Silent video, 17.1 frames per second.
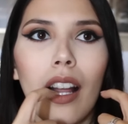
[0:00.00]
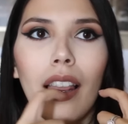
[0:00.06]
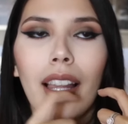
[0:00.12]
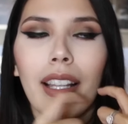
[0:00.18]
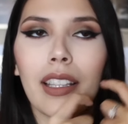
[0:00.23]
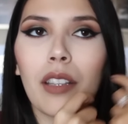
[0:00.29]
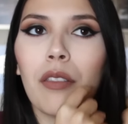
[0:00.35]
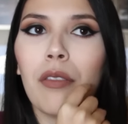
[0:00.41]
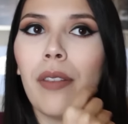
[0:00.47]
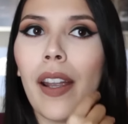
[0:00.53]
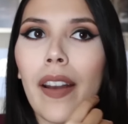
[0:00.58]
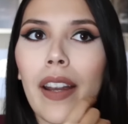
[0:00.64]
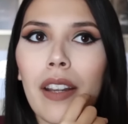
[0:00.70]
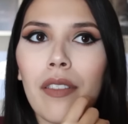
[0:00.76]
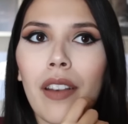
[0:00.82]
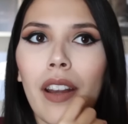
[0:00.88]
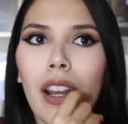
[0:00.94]
like the
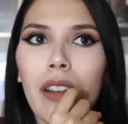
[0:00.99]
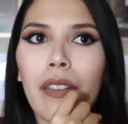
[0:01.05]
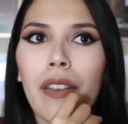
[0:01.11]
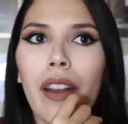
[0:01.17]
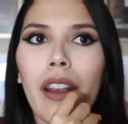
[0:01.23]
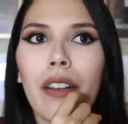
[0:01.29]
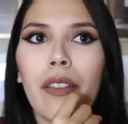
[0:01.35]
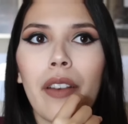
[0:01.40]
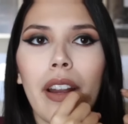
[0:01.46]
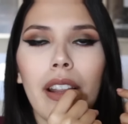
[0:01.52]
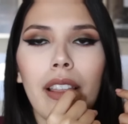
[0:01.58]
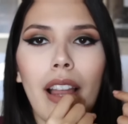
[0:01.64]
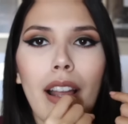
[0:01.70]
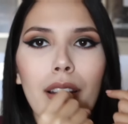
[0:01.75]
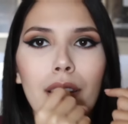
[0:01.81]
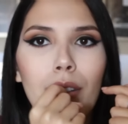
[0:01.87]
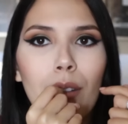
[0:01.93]
very, very, very, very
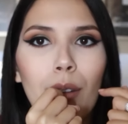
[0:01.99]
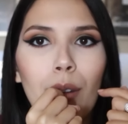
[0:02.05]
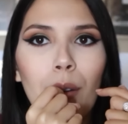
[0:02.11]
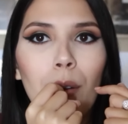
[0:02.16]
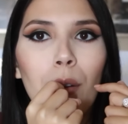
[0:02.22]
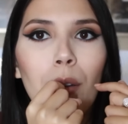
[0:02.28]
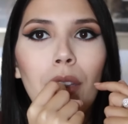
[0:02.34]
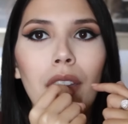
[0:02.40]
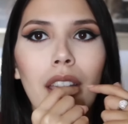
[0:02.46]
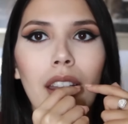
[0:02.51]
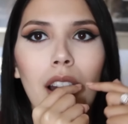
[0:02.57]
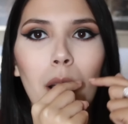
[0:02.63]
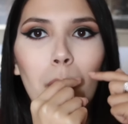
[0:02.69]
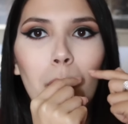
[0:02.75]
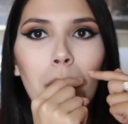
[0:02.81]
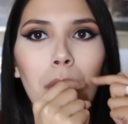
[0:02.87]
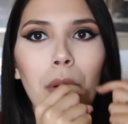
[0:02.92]
last tooth, and
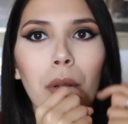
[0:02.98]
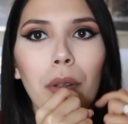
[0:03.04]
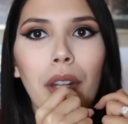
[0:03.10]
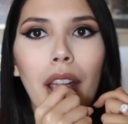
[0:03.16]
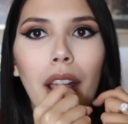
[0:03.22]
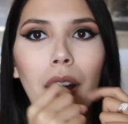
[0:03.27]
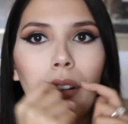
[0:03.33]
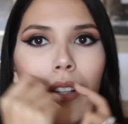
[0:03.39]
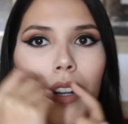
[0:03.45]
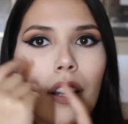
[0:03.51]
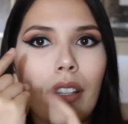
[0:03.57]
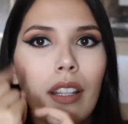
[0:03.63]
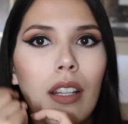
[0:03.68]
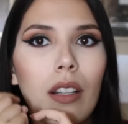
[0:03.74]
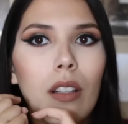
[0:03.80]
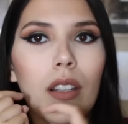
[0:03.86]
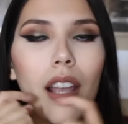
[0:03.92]
I'll pull down
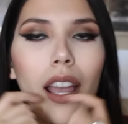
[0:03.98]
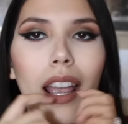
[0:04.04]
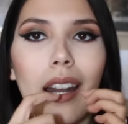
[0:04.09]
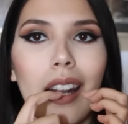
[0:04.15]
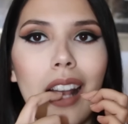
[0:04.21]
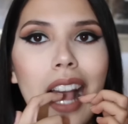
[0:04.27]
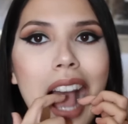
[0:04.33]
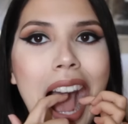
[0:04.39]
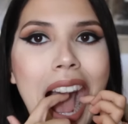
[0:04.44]
on each side.